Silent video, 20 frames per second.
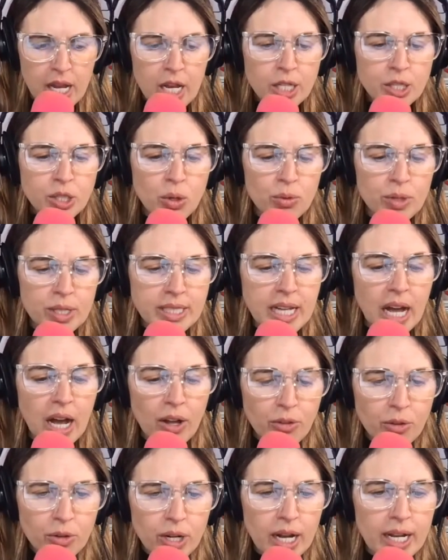So this
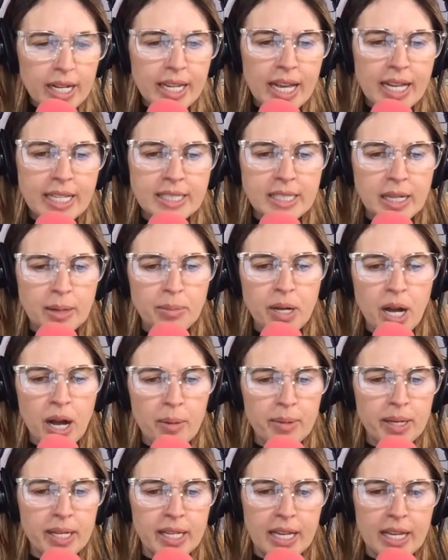other guy ends up
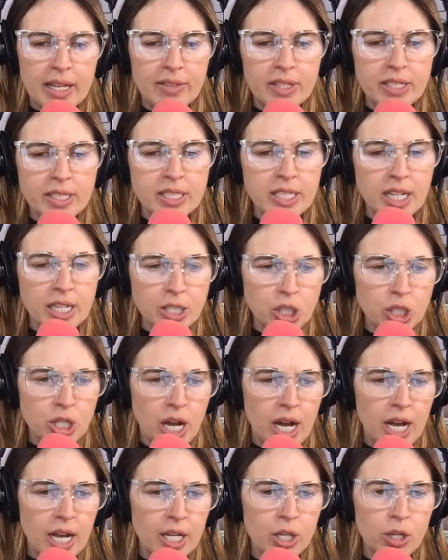coming in, this Dutch
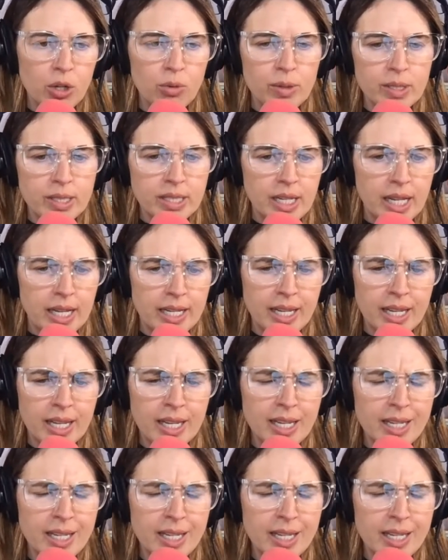guy who was like,